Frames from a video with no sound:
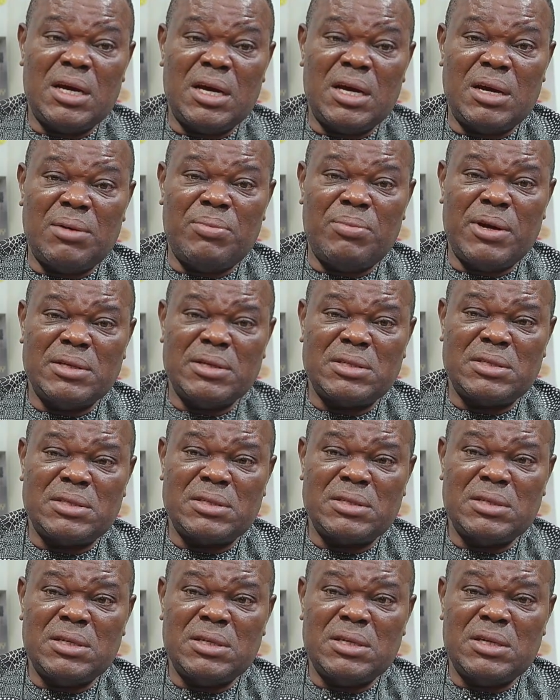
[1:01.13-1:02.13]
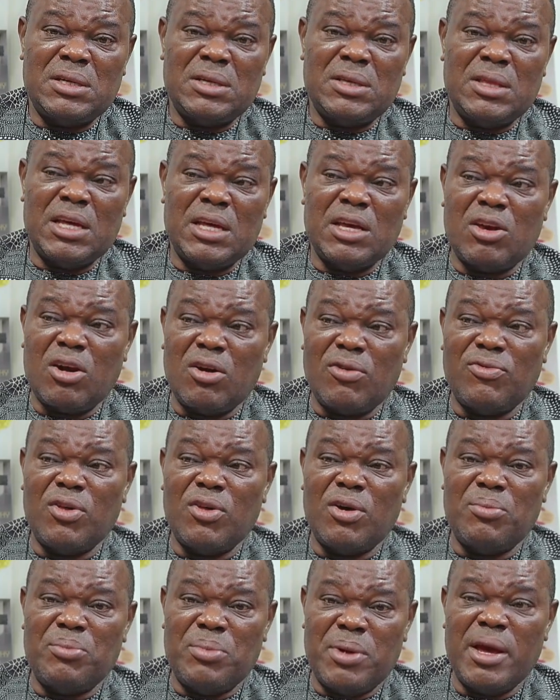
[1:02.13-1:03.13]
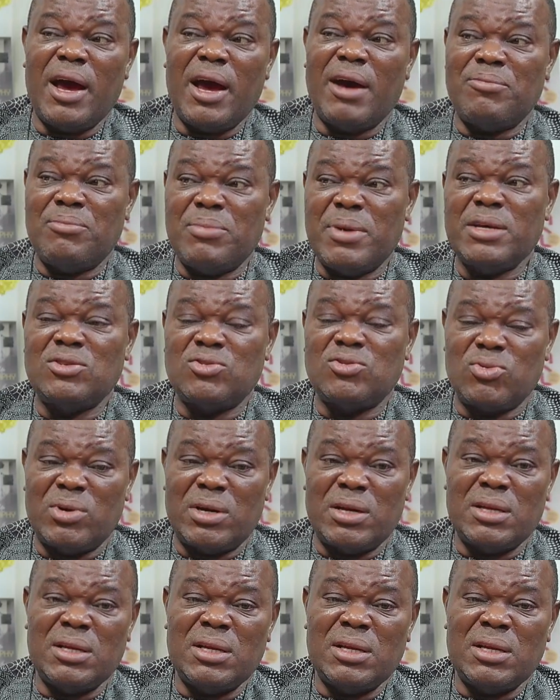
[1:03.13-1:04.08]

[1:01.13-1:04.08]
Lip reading: But the governor may have meant well.